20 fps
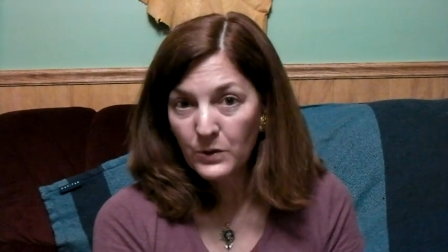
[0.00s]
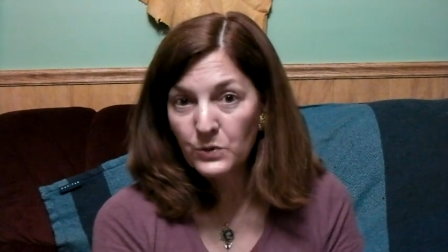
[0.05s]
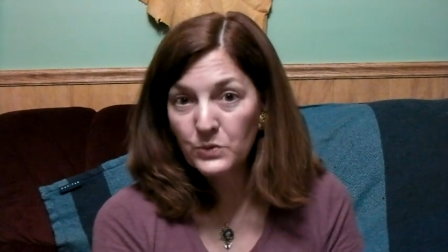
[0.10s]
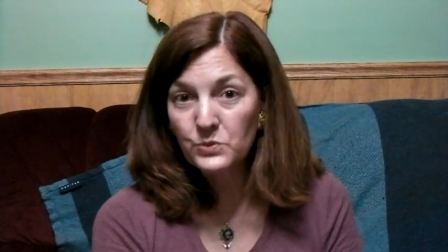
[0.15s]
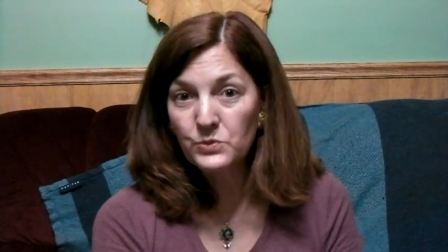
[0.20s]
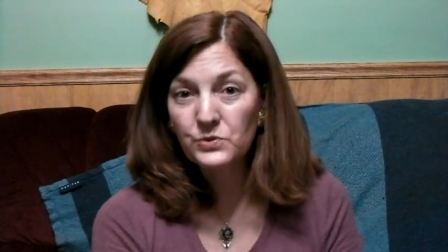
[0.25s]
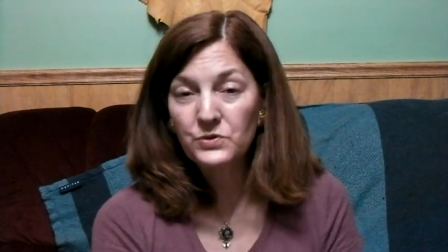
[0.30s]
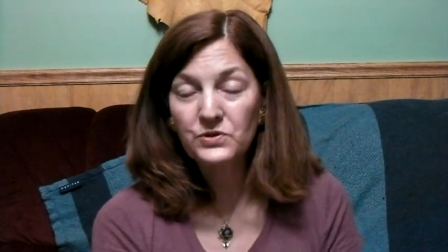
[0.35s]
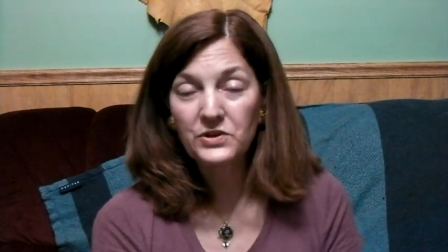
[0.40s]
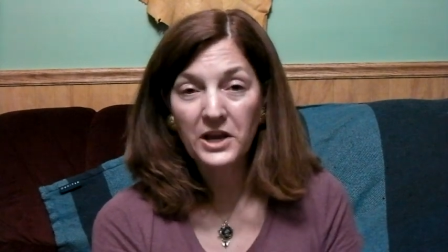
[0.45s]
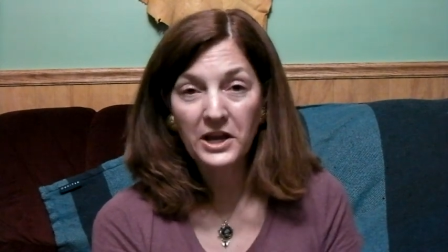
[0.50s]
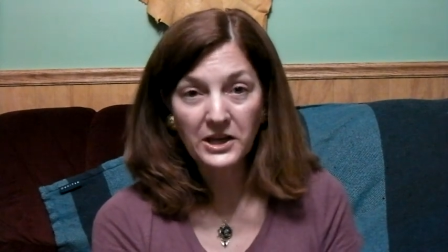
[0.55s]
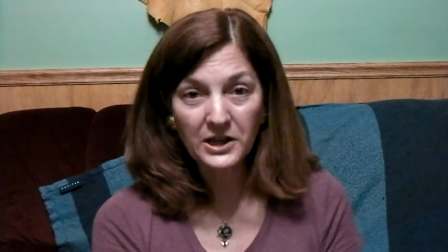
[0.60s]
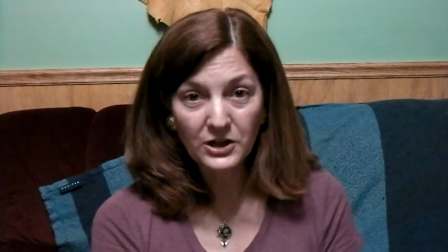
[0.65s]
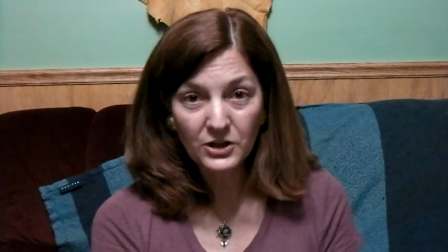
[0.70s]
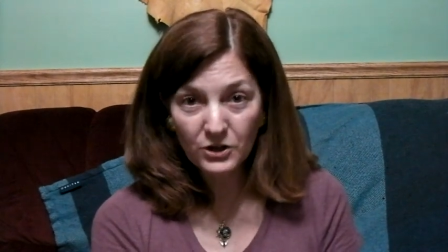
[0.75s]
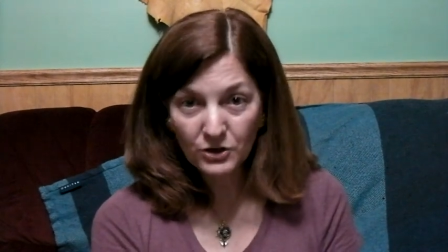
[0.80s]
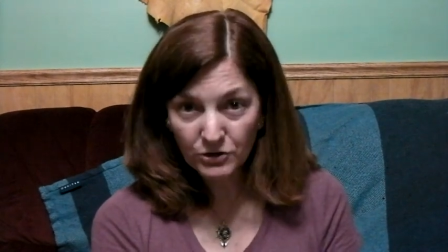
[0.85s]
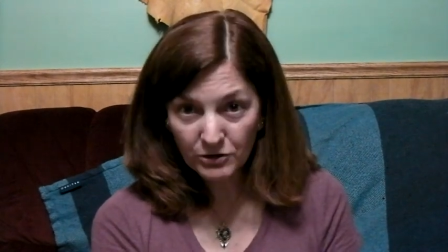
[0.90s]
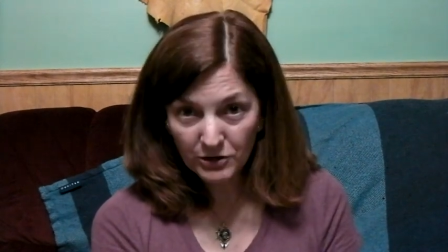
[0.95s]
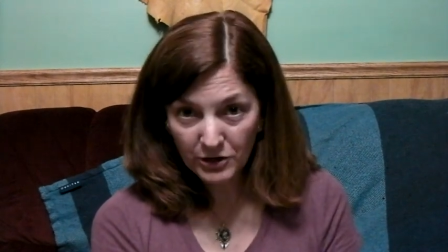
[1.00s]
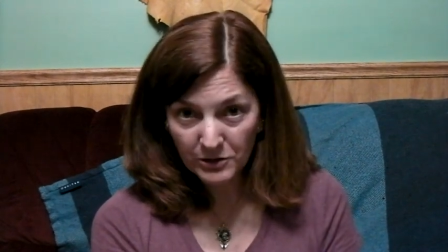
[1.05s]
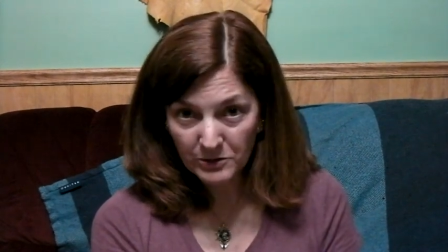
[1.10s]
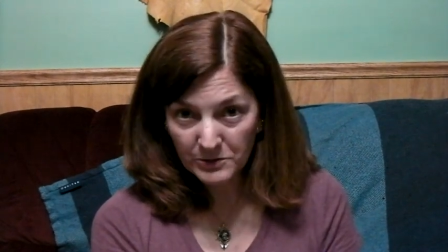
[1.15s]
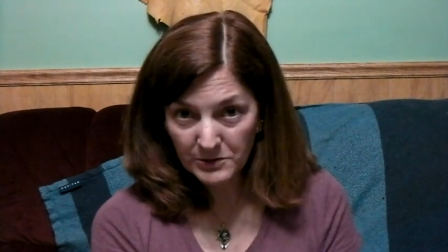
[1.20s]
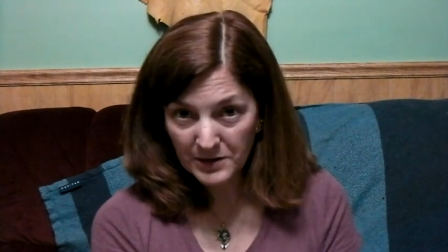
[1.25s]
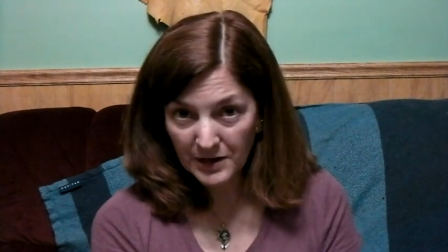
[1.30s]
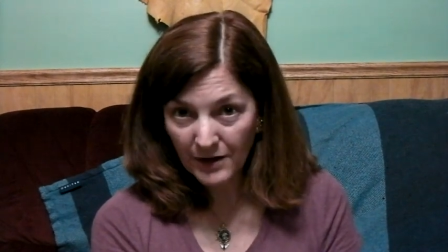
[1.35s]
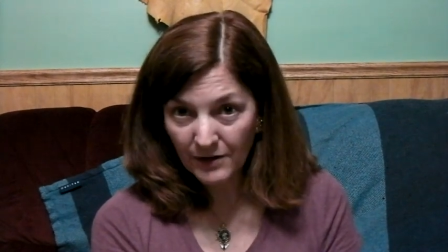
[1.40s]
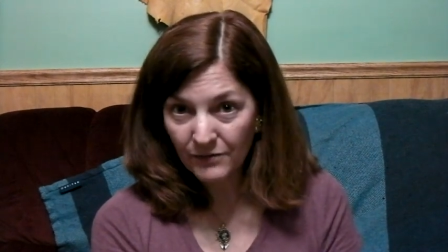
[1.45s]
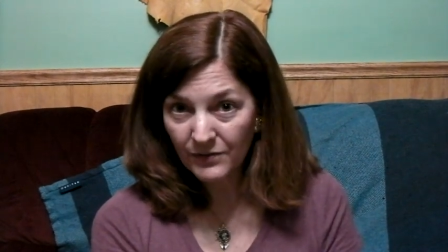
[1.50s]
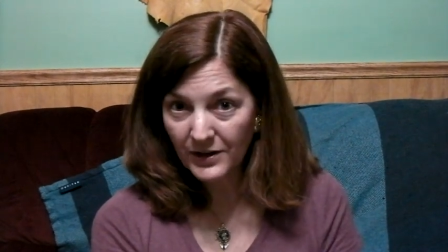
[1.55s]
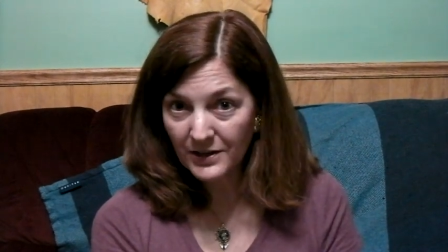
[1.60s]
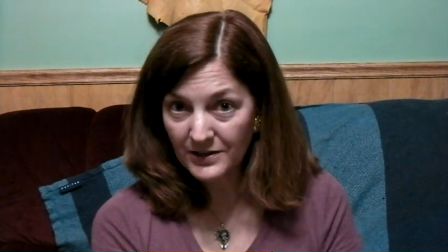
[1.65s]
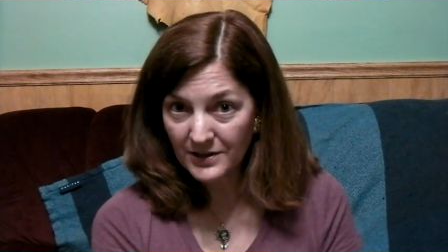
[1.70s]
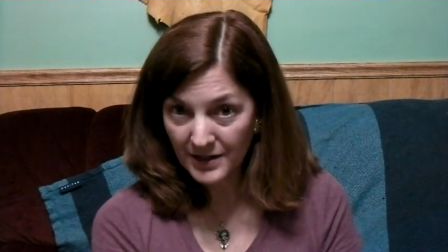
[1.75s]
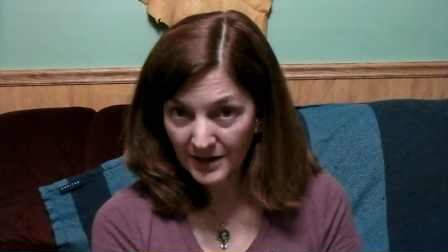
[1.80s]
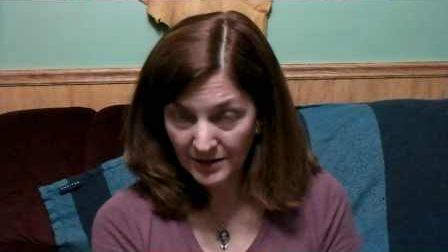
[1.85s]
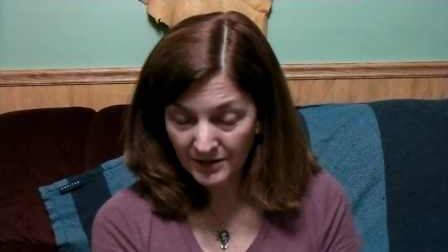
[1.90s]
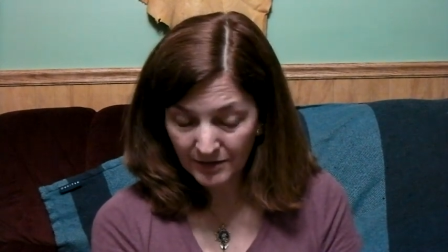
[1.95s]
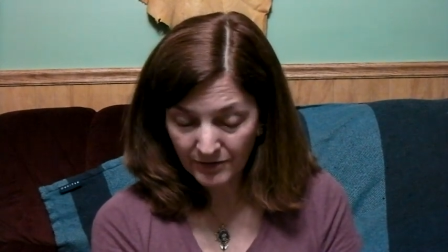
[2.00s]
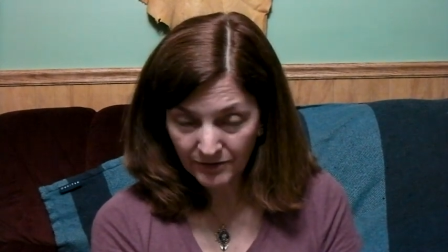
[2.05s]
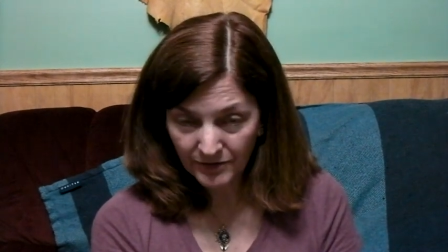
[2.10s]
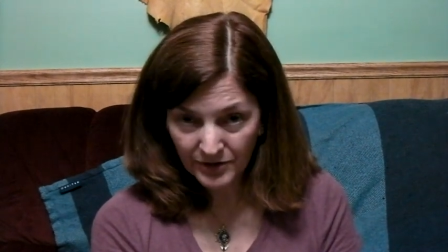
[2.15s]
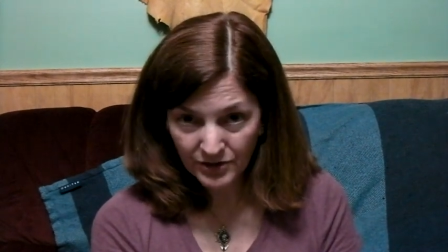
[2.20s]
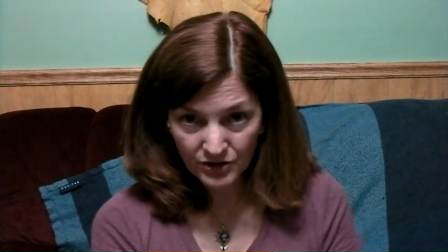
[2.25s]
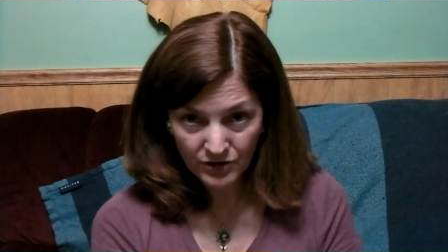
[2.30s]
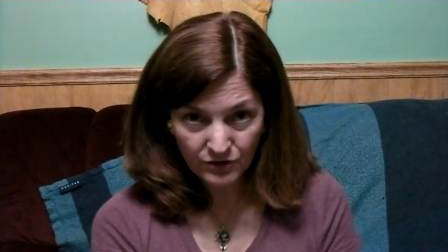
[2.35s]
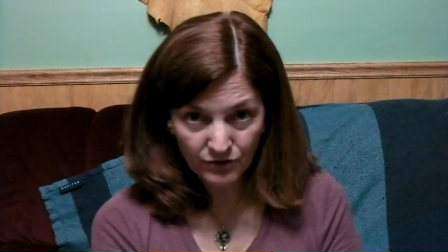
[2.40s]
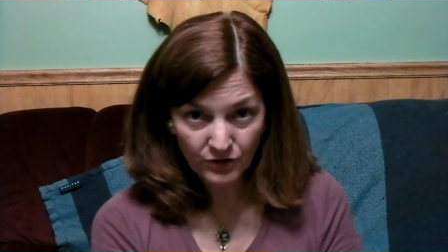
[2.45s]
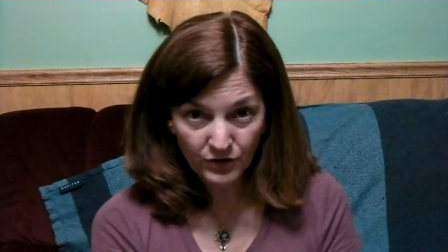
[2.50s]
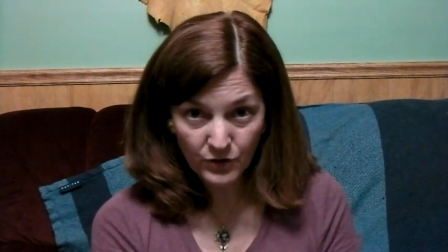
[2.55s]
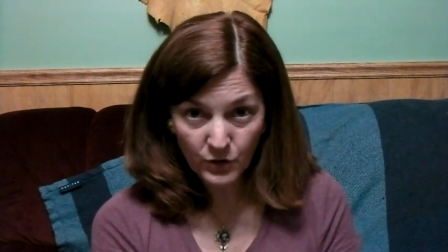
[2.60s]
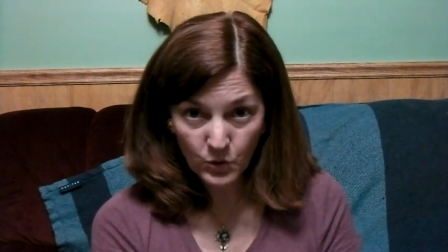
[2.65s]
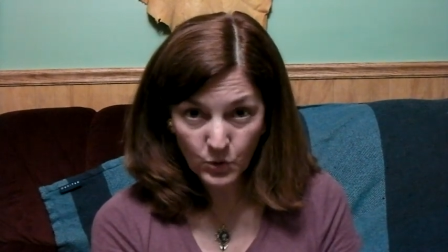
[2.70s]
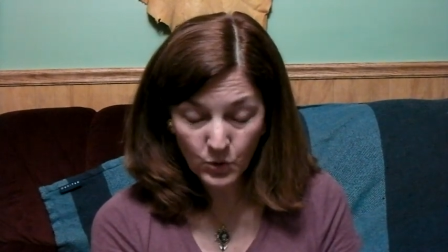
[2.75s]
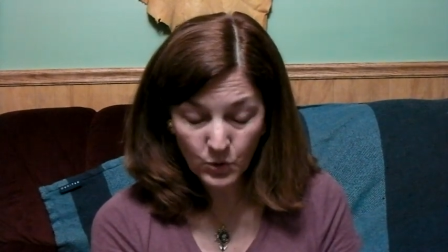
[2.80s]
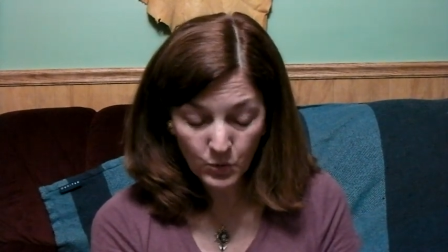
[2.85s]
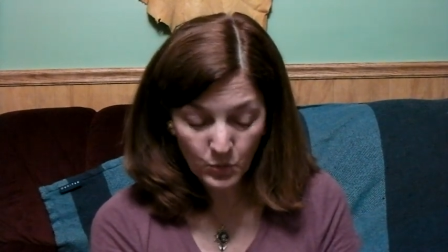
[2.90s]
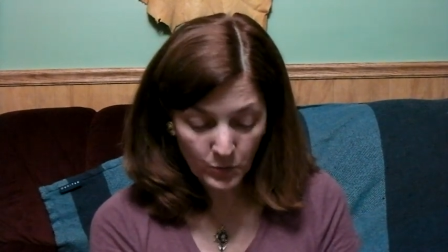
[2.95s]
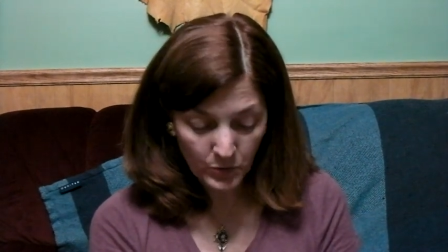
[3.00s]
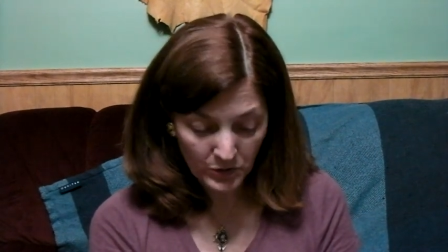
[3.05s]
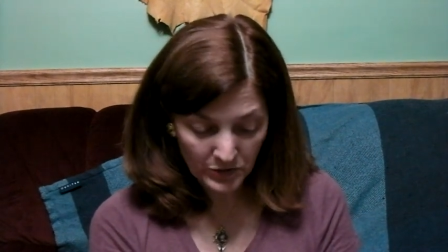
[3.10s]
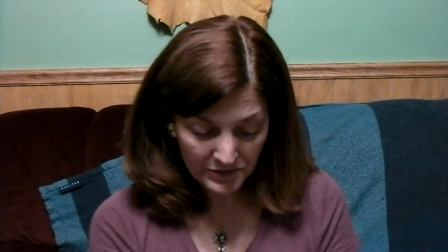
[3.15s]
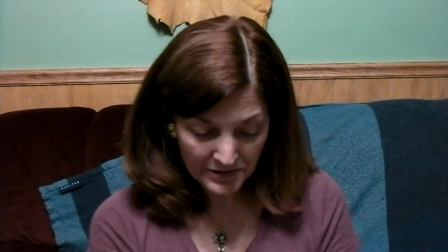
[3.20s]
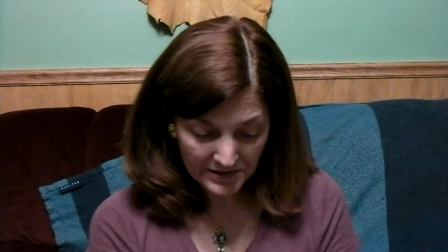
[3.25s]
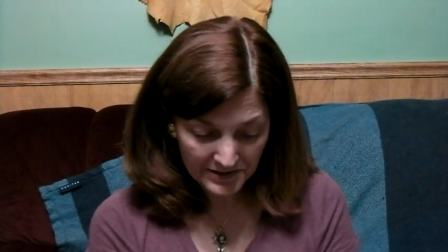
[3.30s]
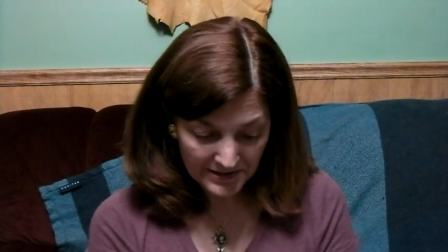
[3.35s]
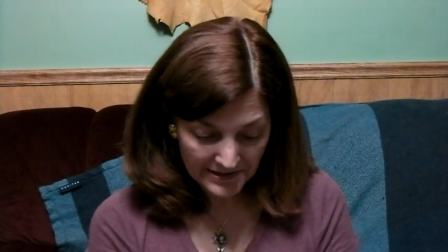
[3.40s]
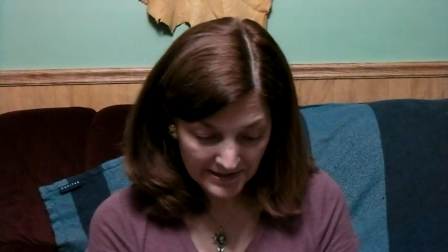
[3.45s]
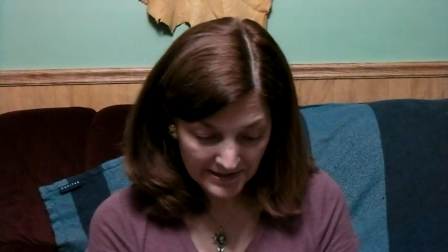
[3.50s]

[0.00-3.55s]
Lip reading: who's taking her clothes off on television for the whole world to